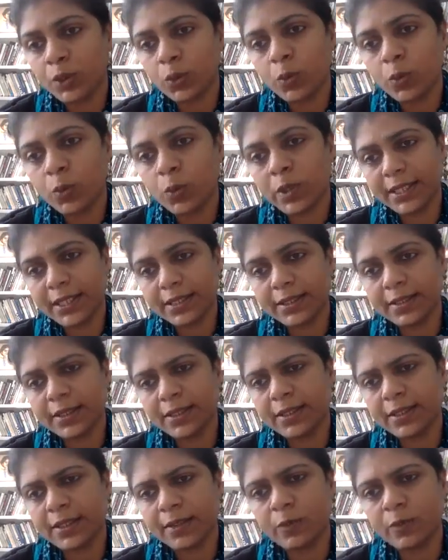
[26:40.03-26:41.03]
to what
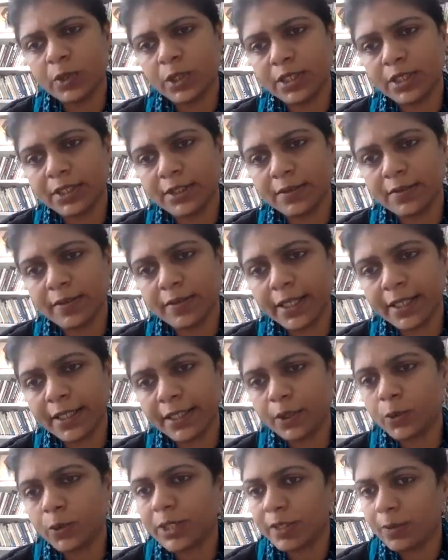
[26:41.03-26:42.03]
extent their work is
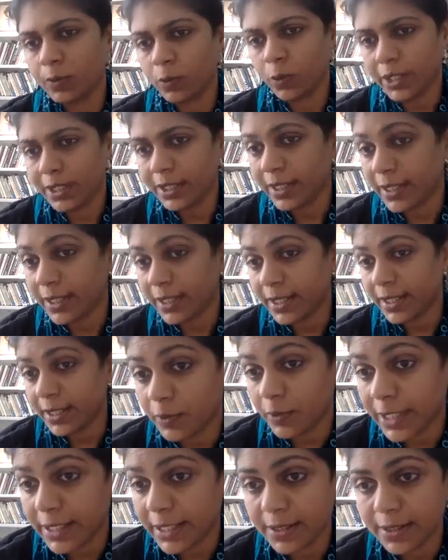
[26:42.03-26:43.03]
valued, and what kind
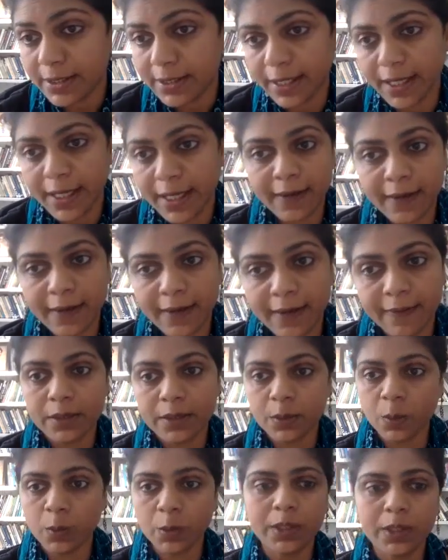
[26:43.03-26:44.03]
of rights they have
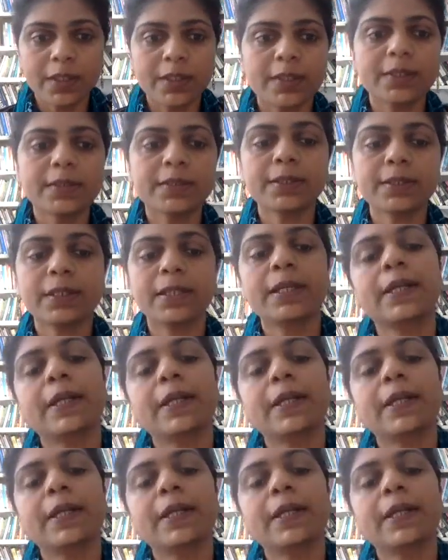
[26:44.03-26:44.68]
as workers.